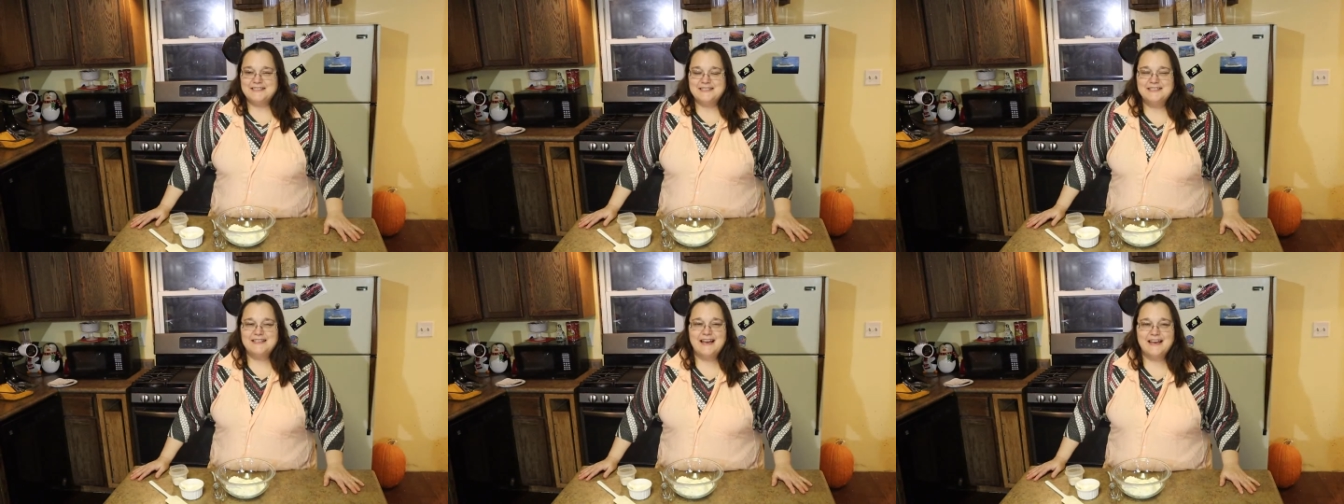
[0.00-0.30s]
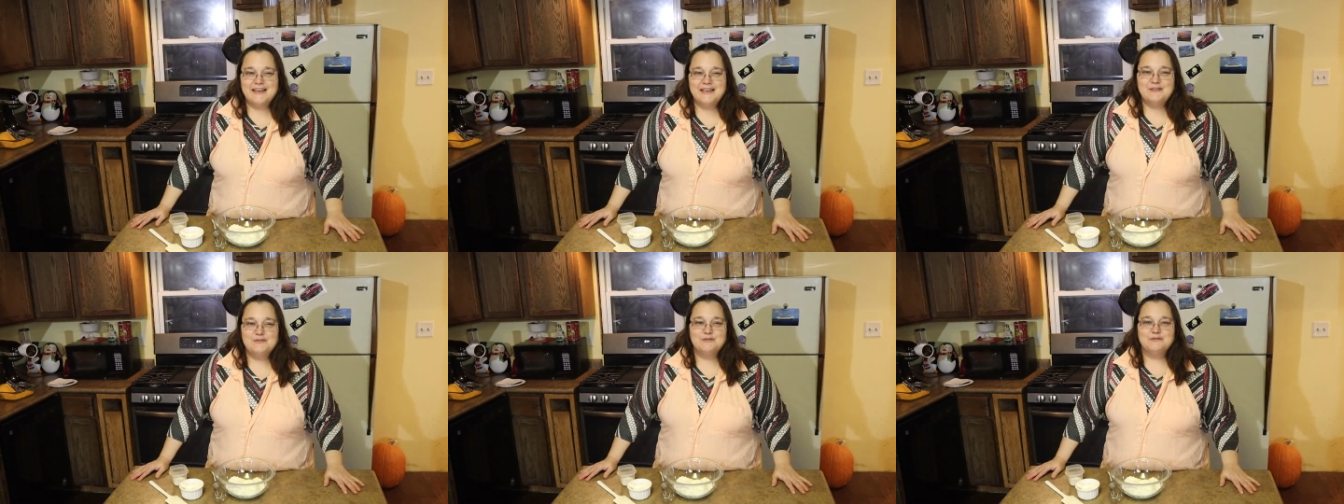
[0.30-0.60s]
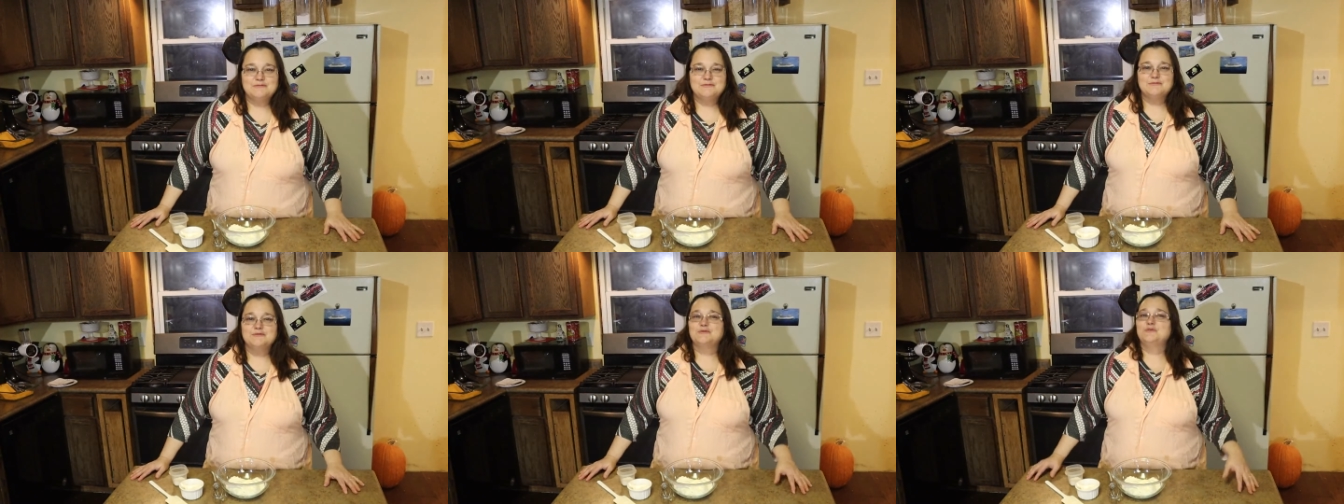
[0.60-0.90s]
tonight
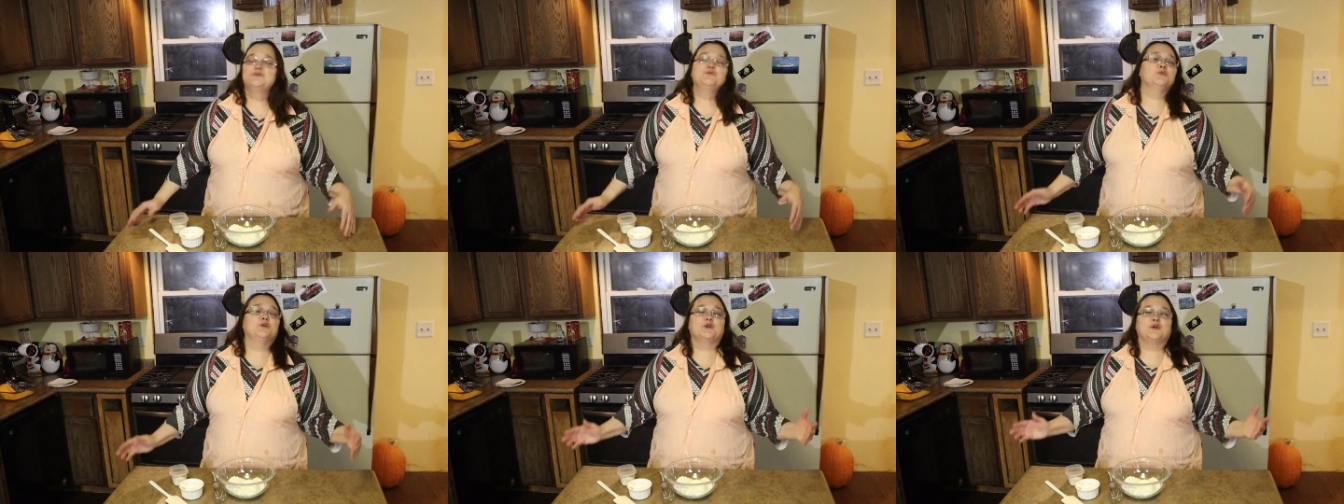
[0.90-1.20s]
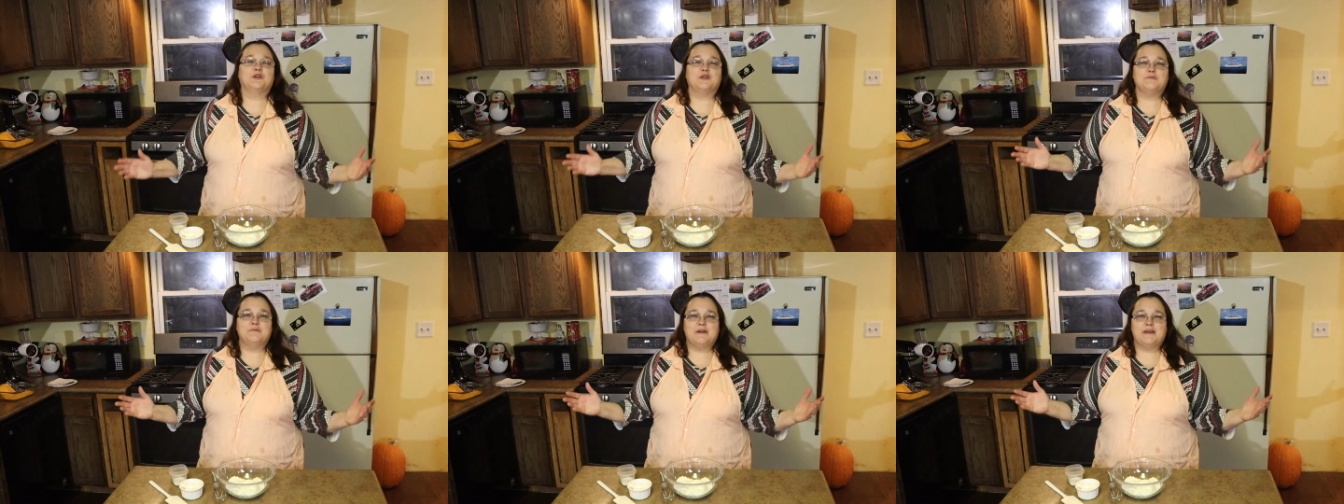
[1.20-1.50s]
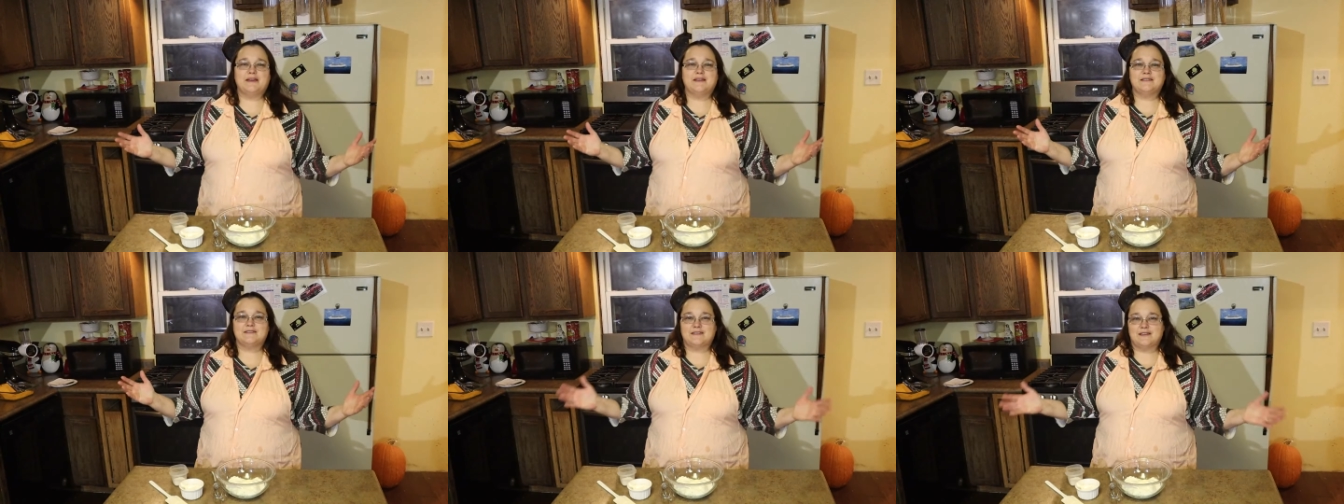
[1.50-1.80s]
we're going to
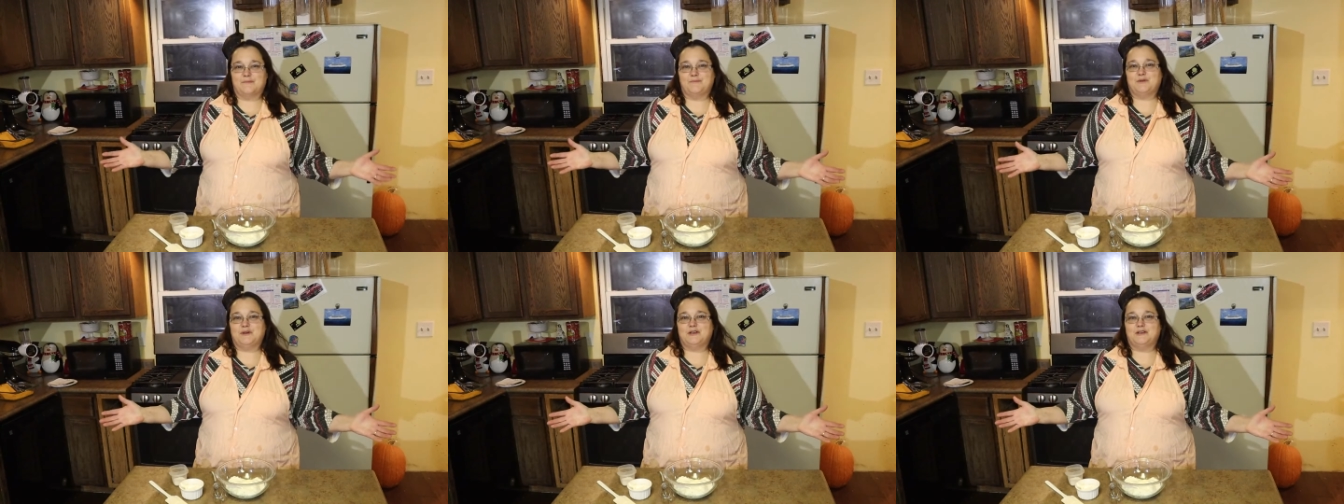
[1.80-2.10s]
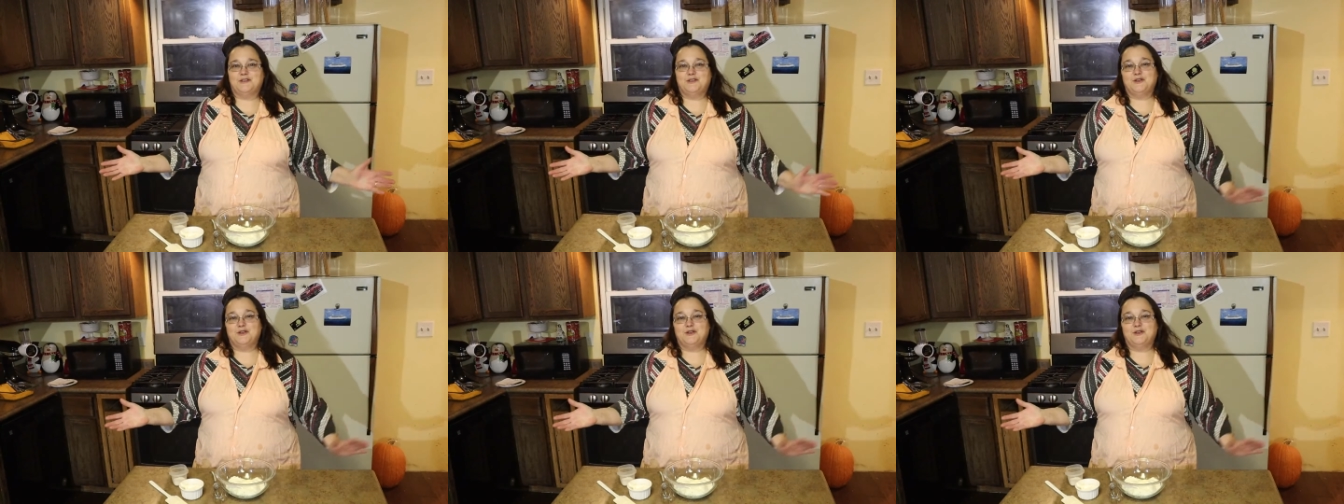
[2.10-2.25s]
make supper.